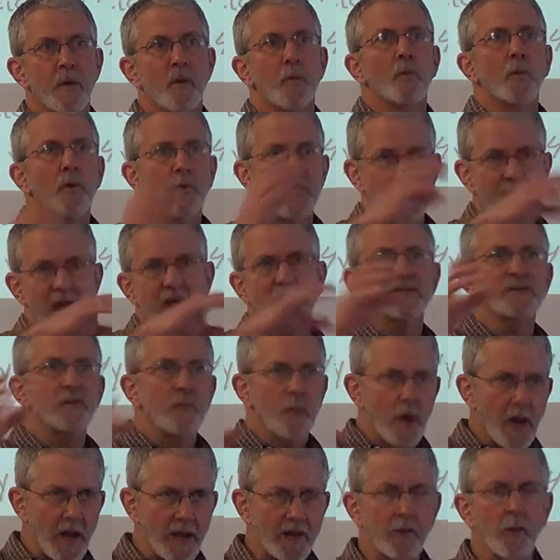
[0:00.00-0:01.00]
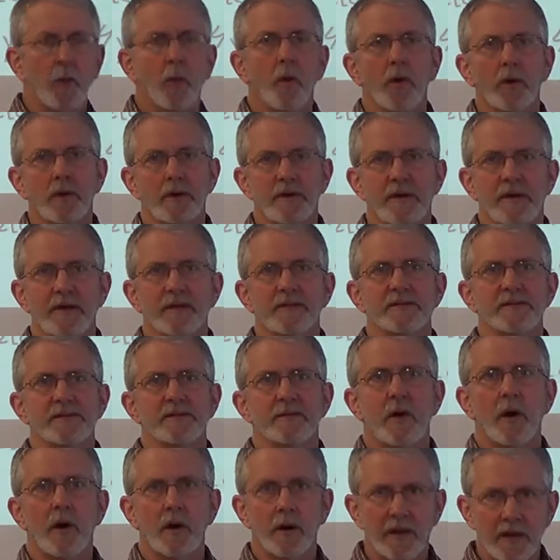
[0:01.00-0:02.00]
where the x and y coordinates
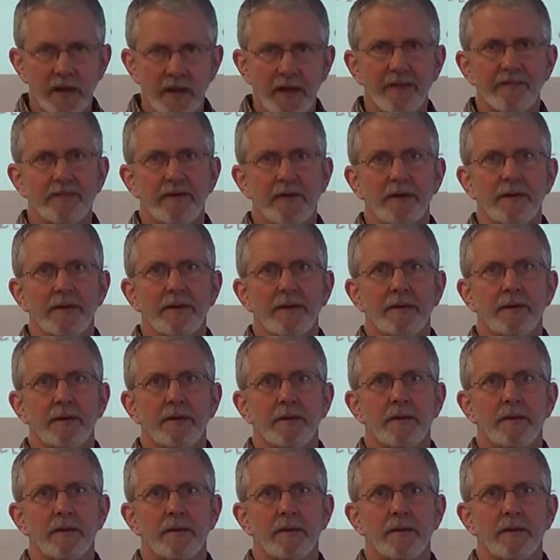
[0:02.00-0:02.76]
are given.